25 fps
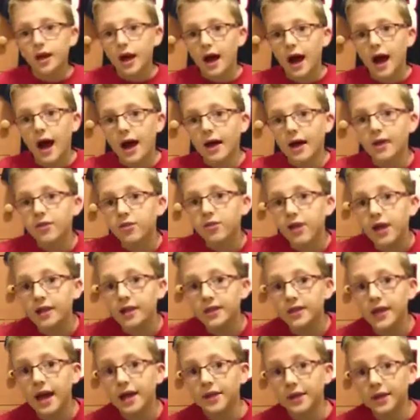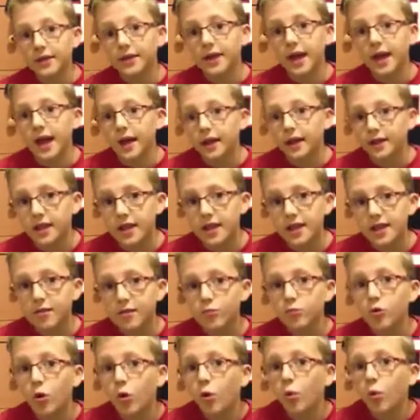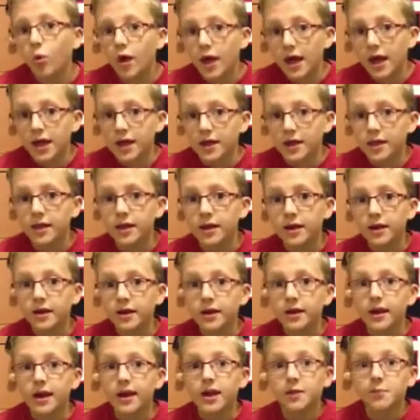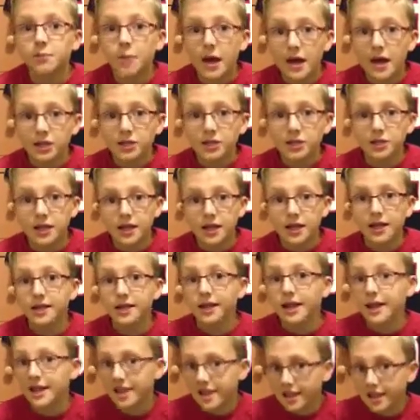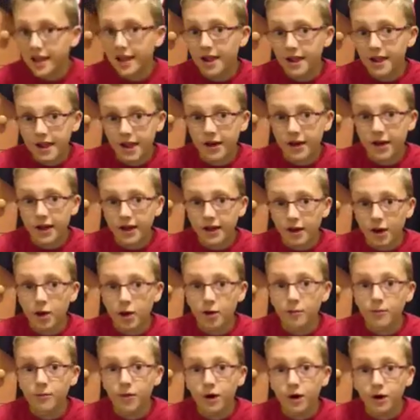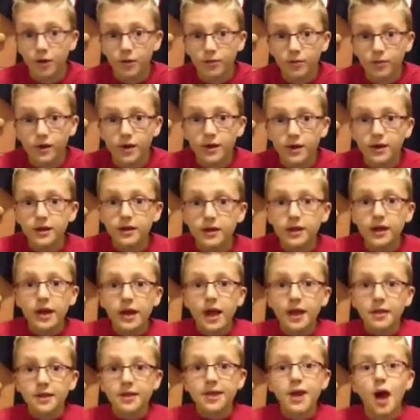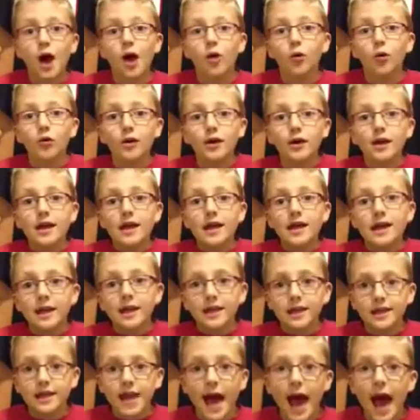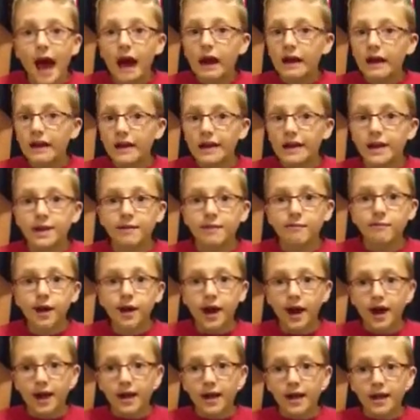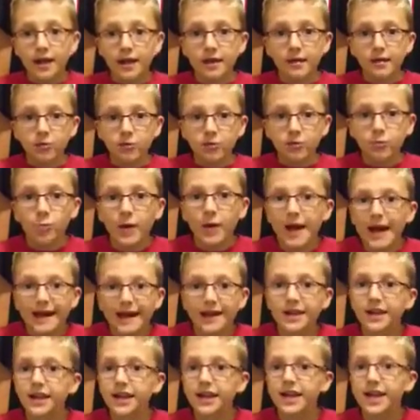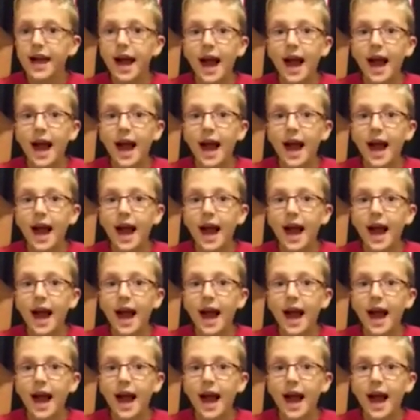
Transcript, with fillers: I think that the Texans will win, especially since since they're at home home. And so that is my weekly